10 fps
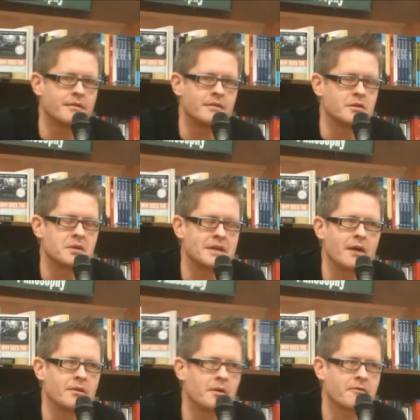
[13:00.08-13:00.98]
you could
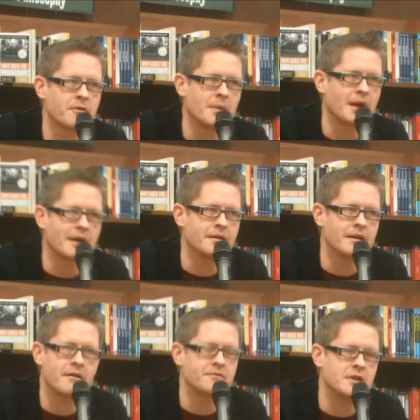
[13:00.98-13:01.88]
download it from like an
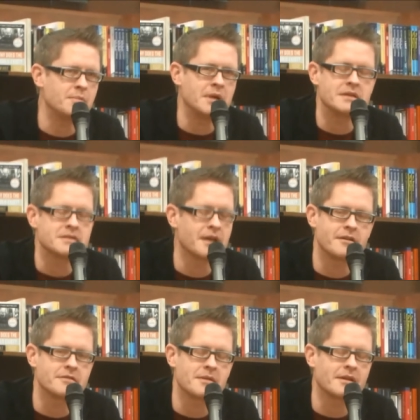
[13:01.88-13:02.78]
FTP site
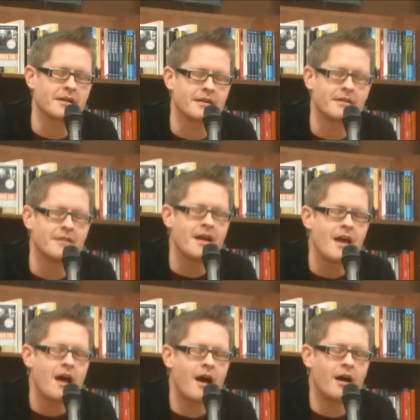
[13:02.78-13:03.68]
or something like that.
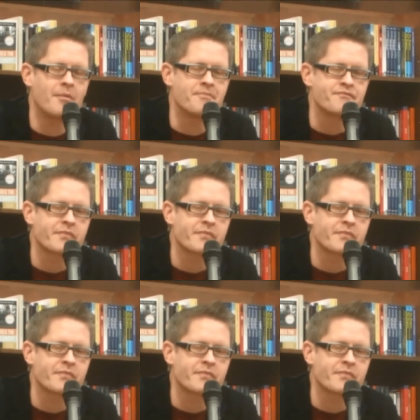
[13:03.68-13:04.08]
Um,